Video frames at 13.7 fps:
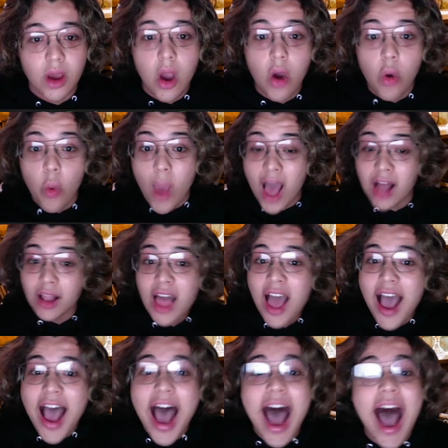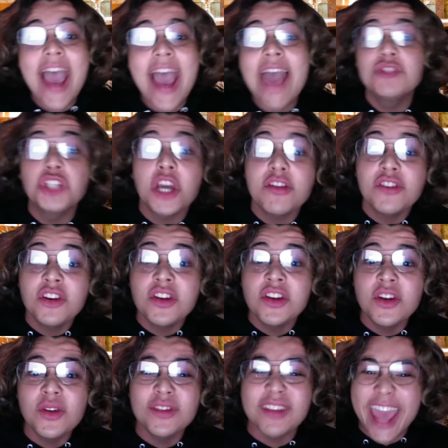Well, I have just heard
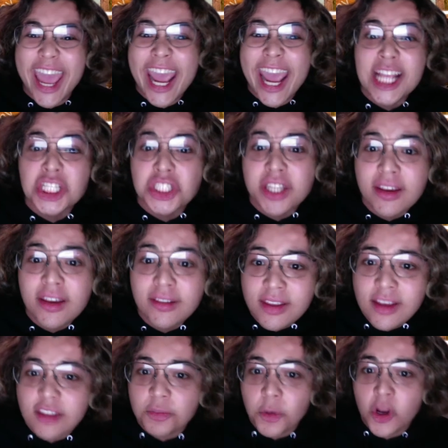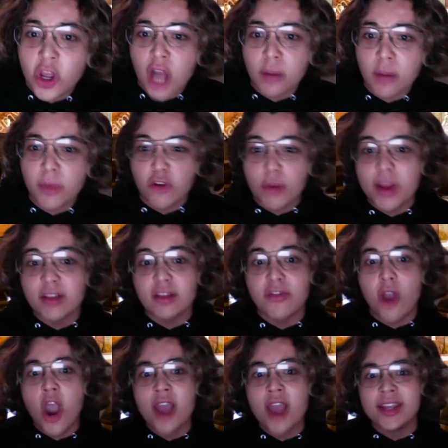news that HTC is putting on a performance of
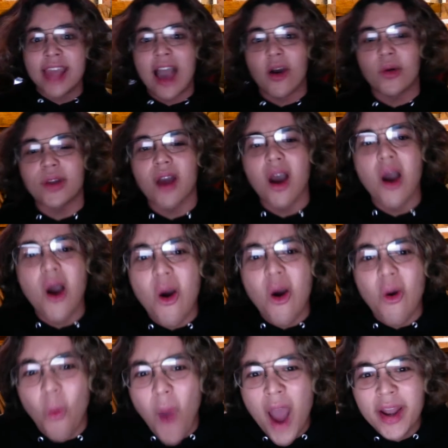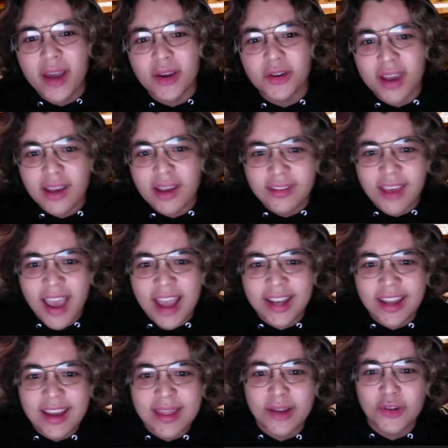Our Town. What a crazy
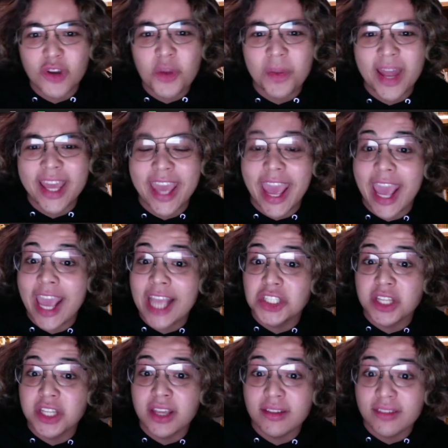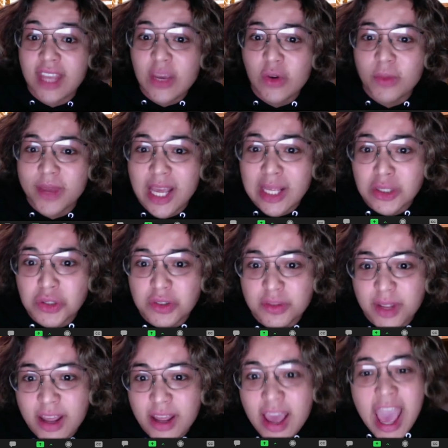idea that a group like HTC would be
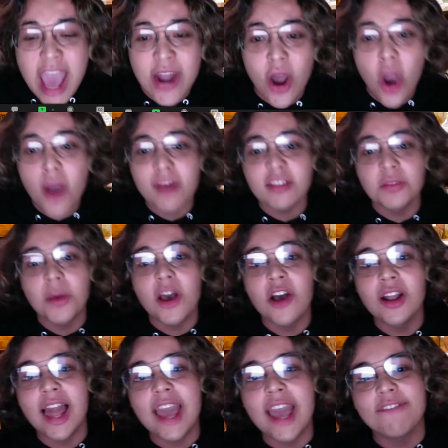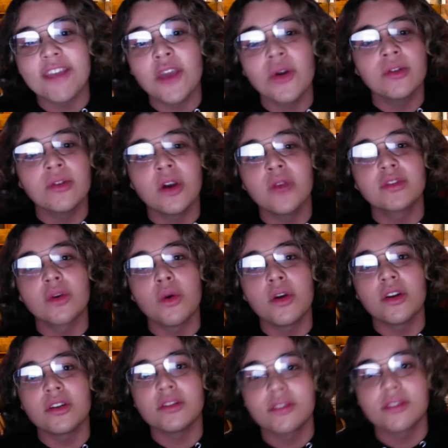interested in our small life here in Grover's
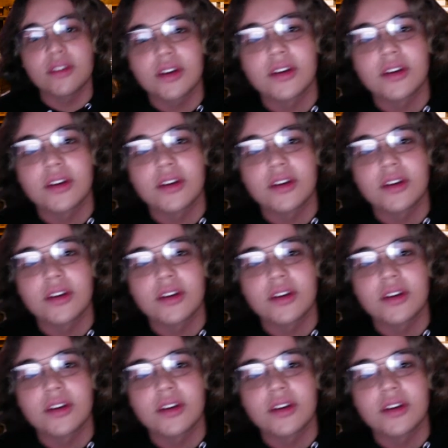Corners.